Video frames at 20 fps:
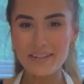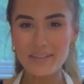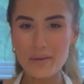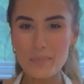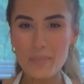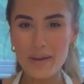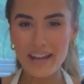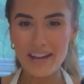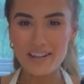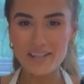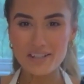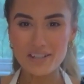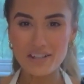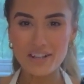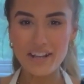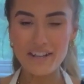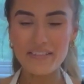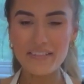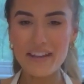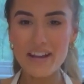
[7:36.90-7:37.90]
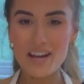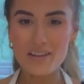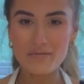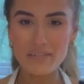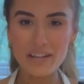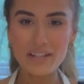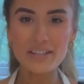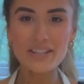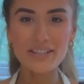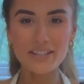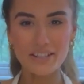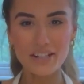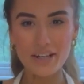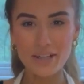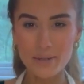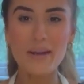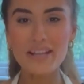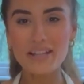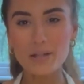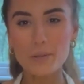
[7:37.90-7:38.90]
and the pears are in the oven, you're
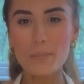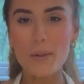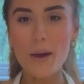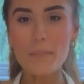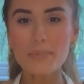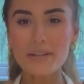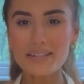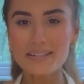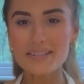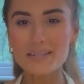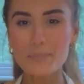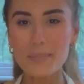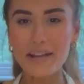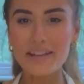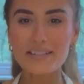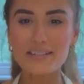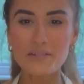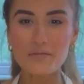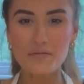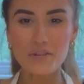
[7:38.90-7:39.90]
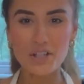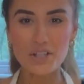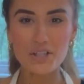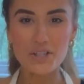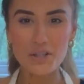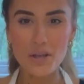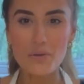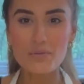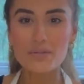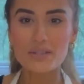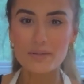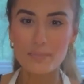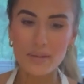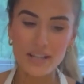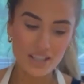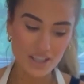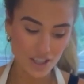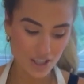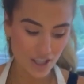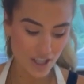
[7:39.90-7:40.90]
gonna make your pumpkin spice French toast
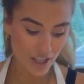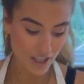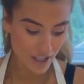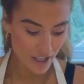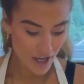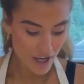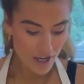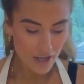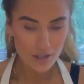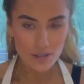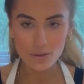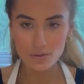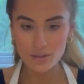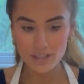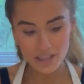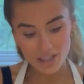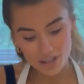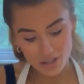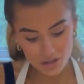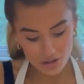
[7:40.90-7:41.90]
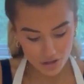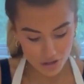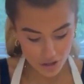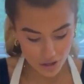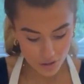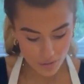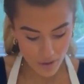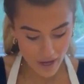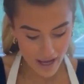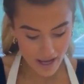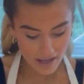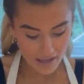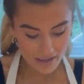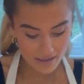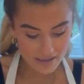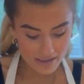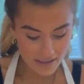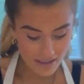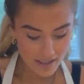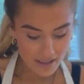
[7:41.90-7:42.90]
mixture. You'll need 2
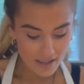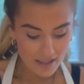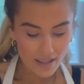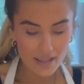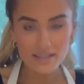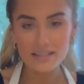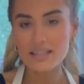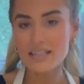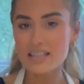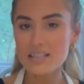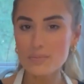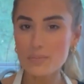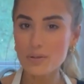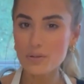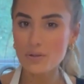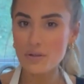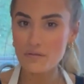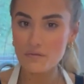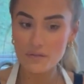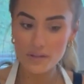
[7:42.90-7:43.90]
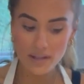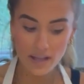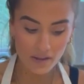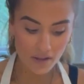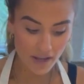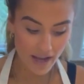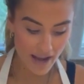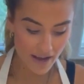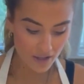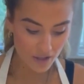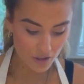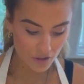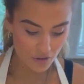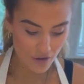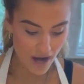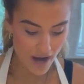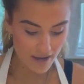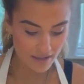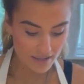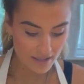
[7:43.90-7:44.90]
eggs, a teaspoon of vanilla
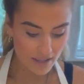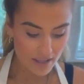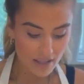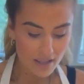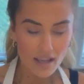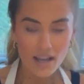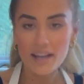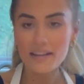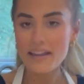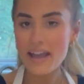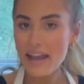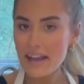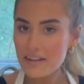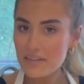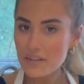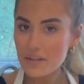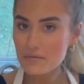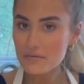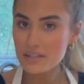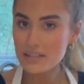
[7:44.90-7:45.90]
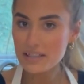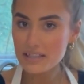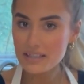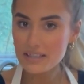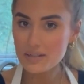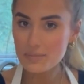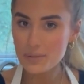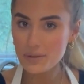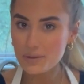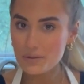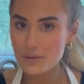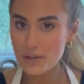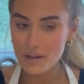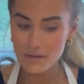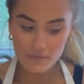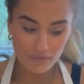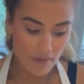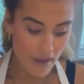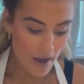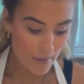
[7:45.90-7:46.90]
extract, 1/8 of a teaspoon
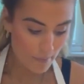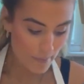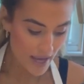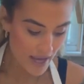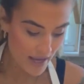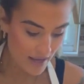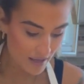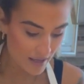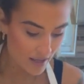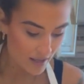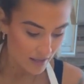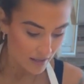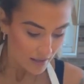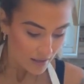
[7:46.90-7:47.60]
of nutmeg,